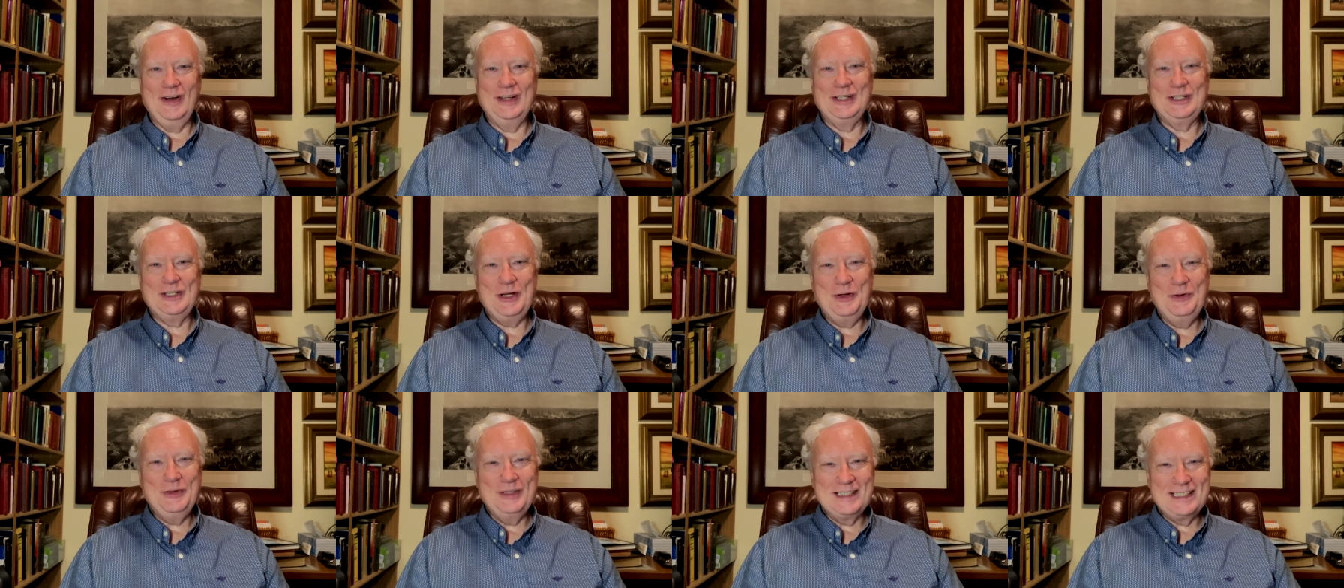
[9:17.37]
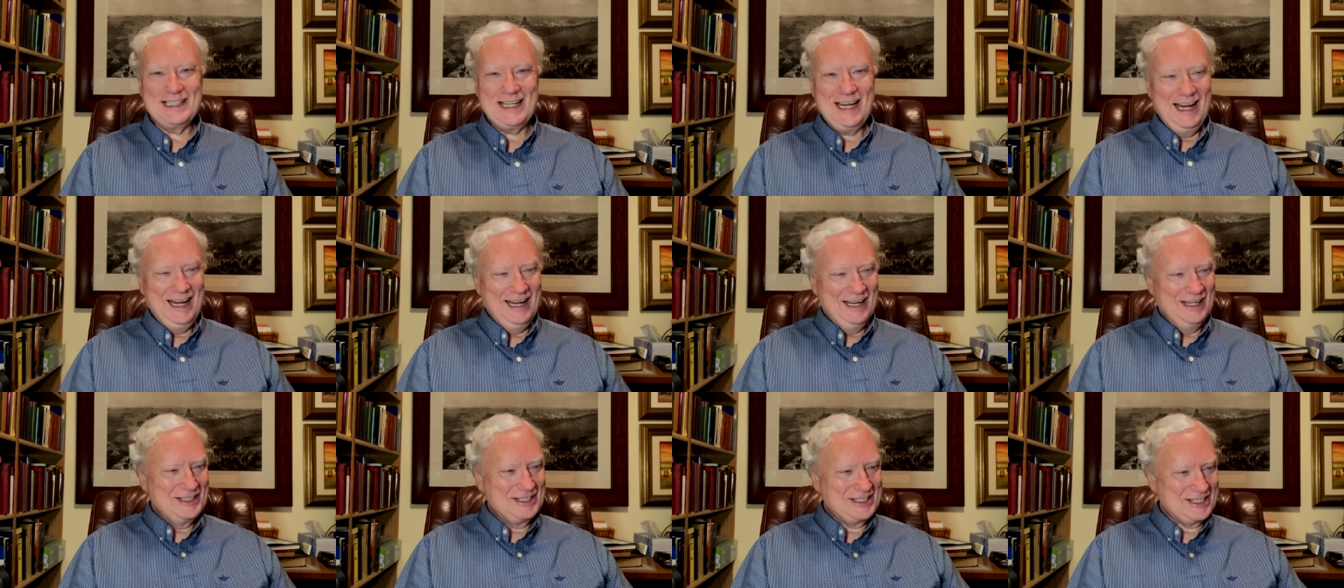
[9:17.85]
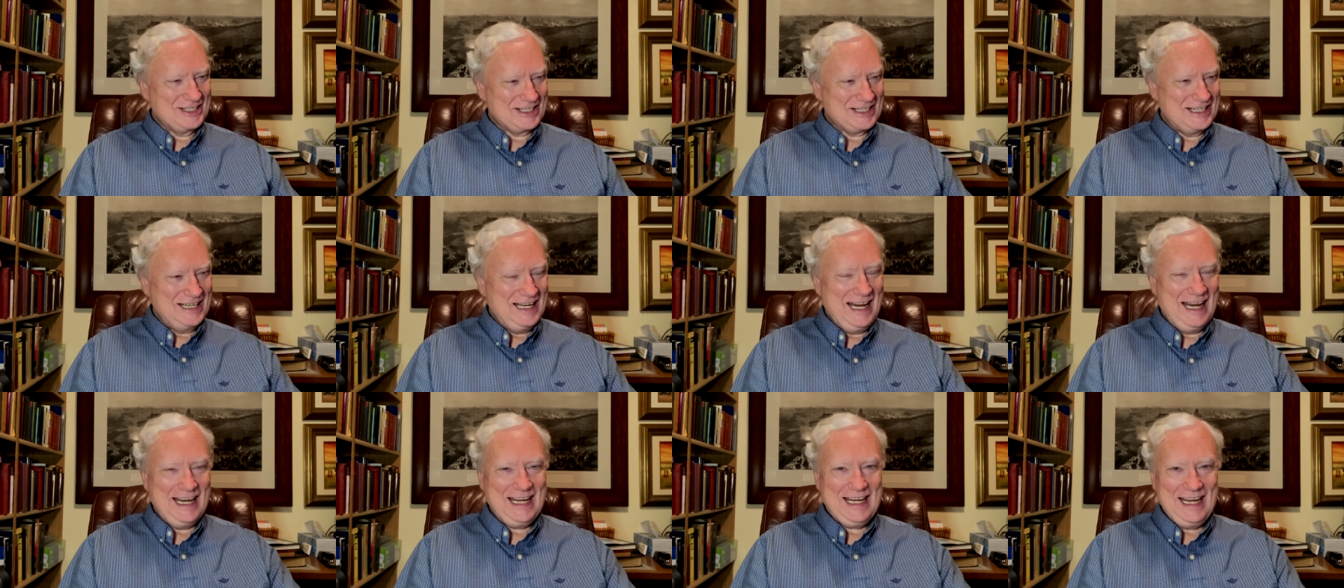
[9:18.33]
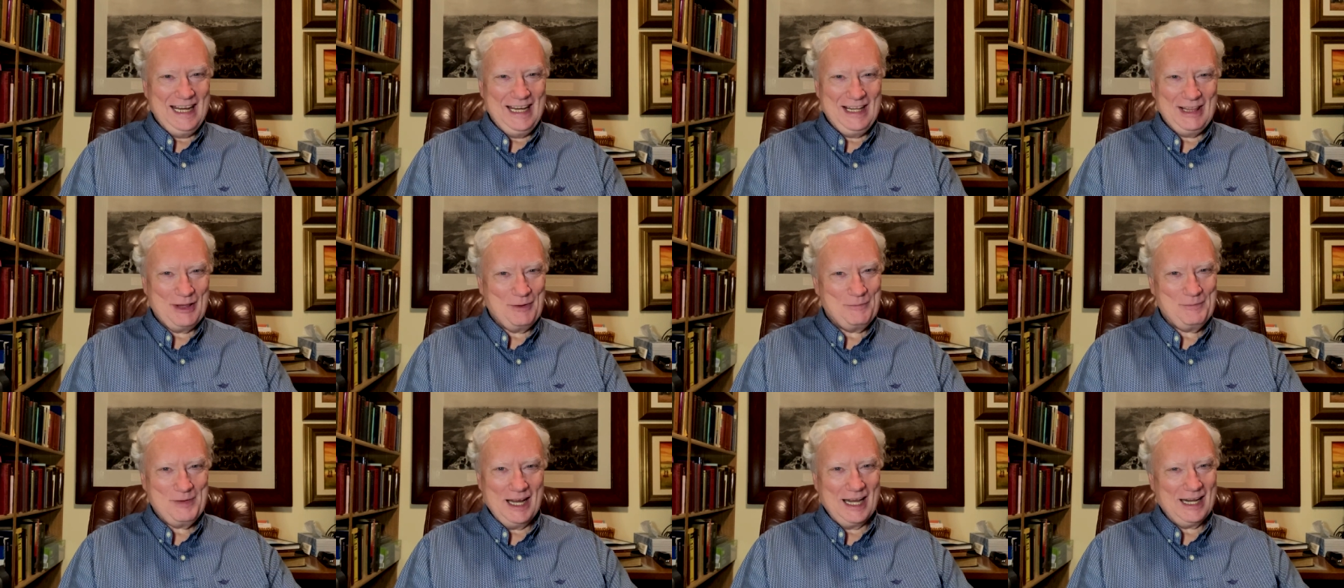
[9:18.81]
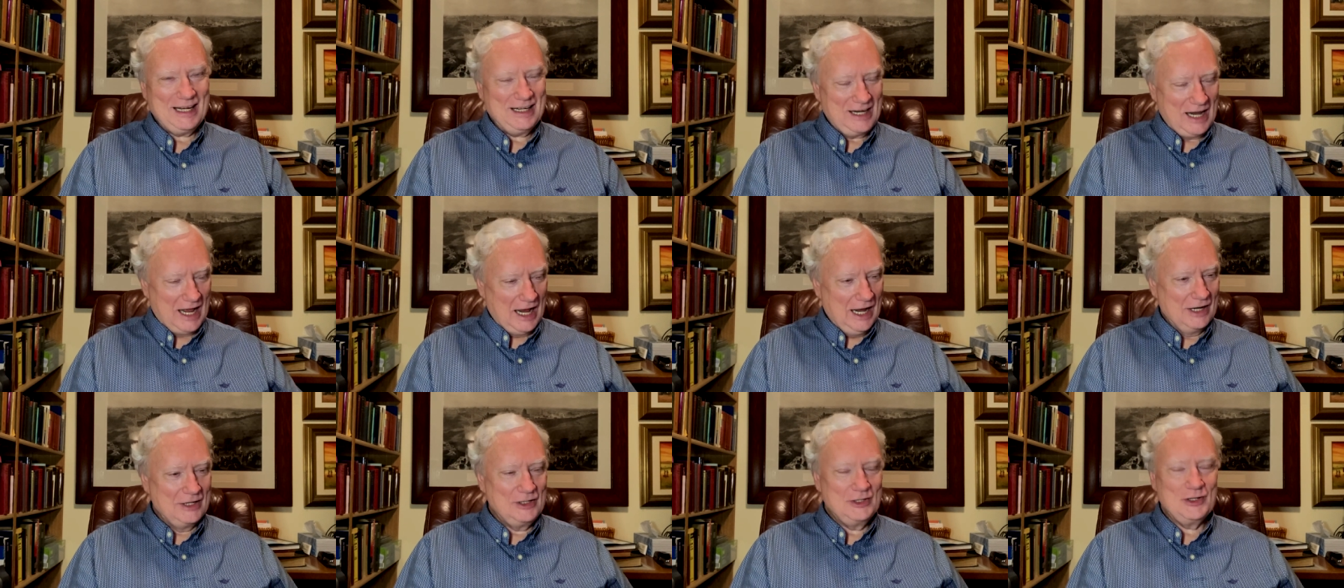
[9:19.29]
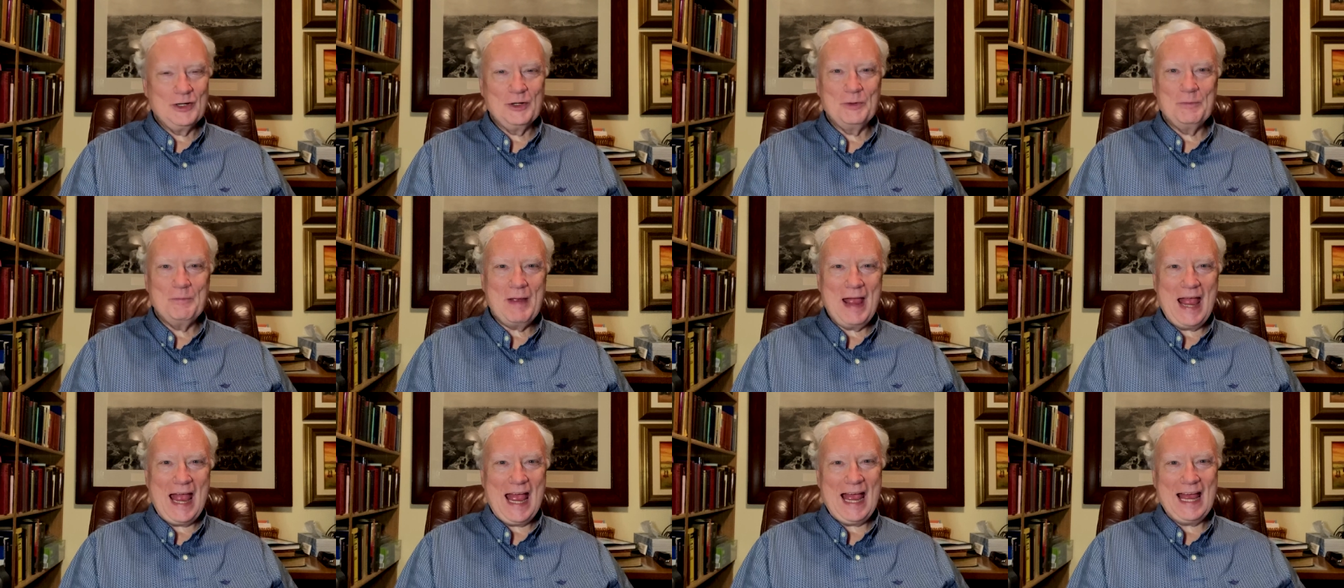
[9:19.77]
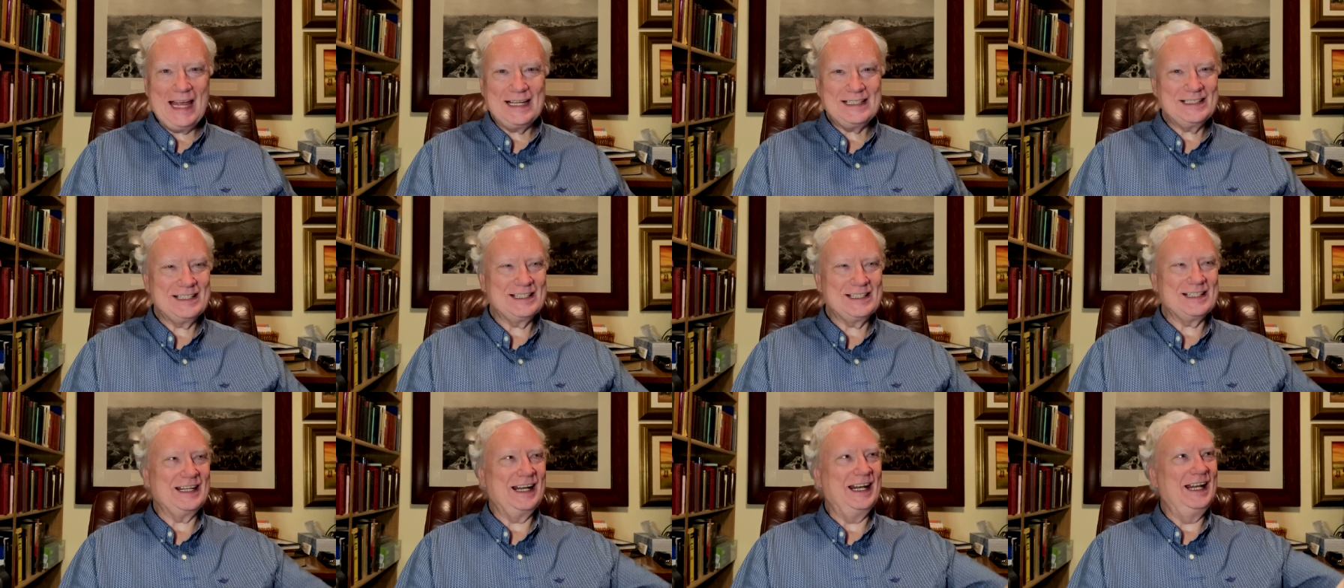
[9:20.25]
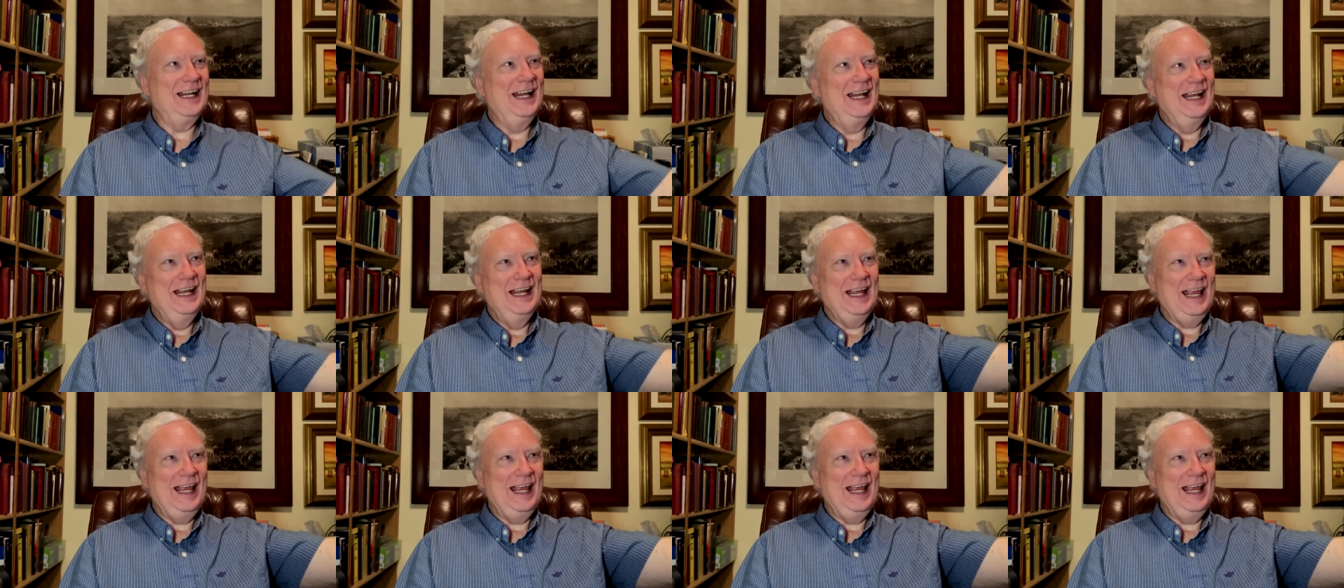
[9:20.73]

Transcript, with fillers: And she was sneaking them in under mats and,